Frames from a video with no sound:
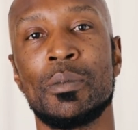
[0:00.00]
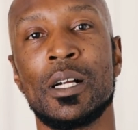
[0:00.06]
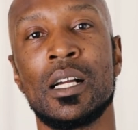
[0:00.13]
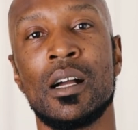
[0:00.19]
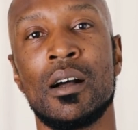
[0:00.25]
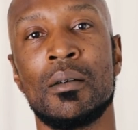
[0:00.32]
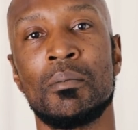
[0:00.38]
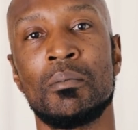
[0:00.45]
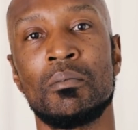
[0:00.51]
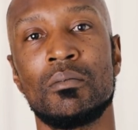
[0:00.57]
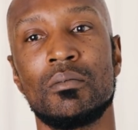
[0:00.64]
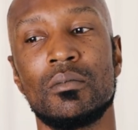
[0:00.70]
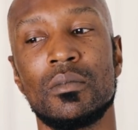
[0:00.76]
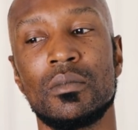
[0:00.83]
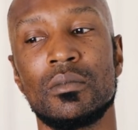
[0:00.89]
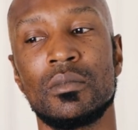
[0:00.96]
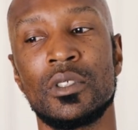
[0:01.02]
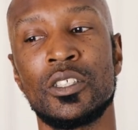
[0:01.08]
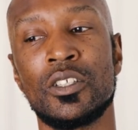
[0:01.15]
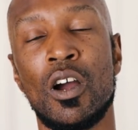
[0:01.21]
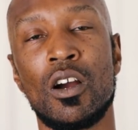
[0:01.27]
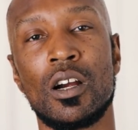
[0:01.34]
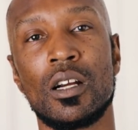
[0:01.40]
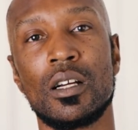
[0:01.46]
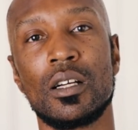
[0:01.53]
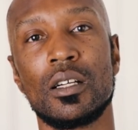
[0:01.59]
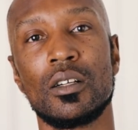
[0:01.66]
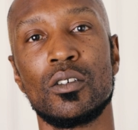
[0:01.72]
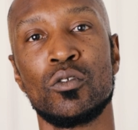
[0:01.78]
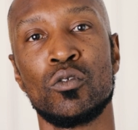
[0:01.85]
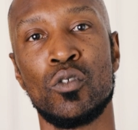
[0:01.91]
become
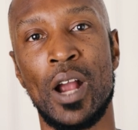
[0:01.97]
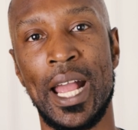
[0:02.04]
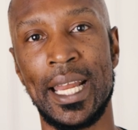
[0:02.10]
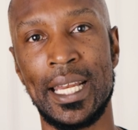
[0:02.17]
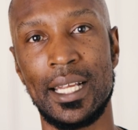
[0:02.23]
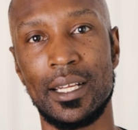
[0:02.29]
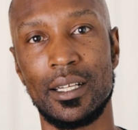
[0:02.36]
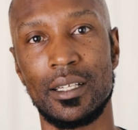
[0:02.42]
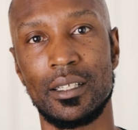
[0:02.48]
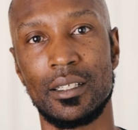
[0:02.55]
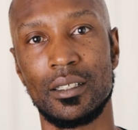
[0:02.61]
dark red,